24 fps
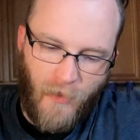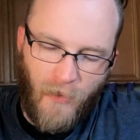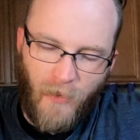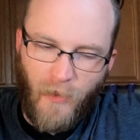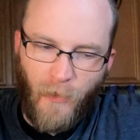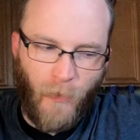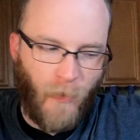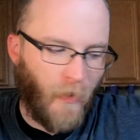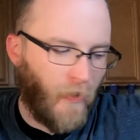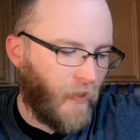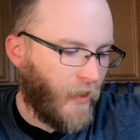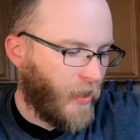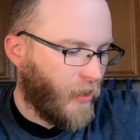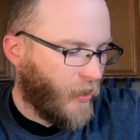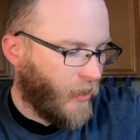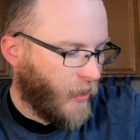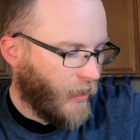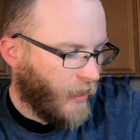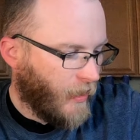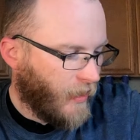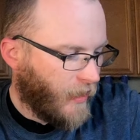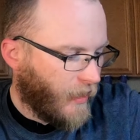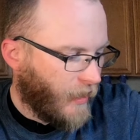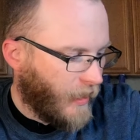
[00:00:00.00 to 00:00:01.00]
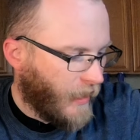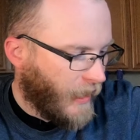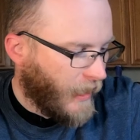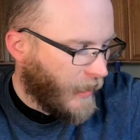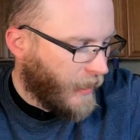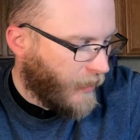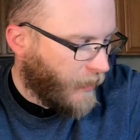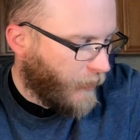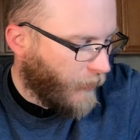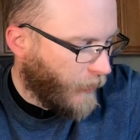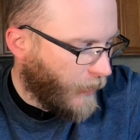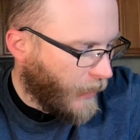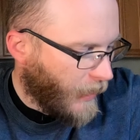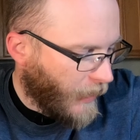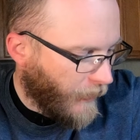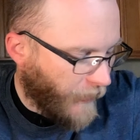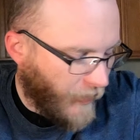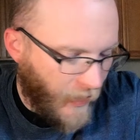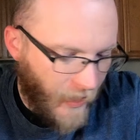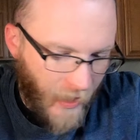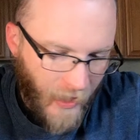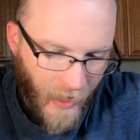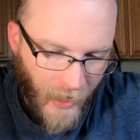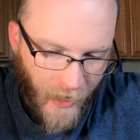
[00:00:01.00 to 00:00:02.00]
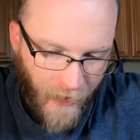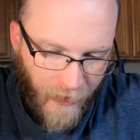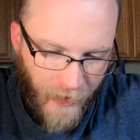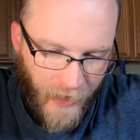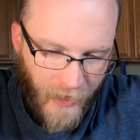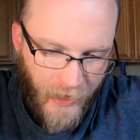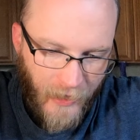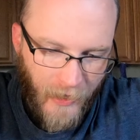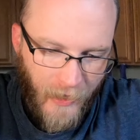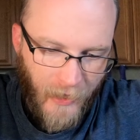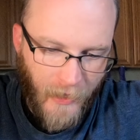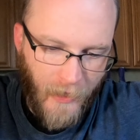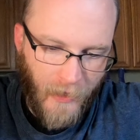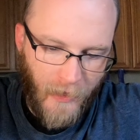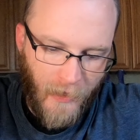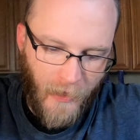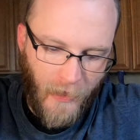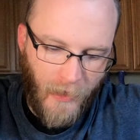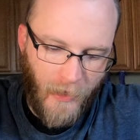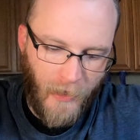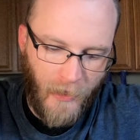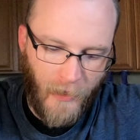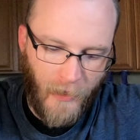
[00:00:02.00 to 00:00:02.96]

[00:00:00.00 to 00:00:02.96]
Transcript: revisions and history and everything of it, and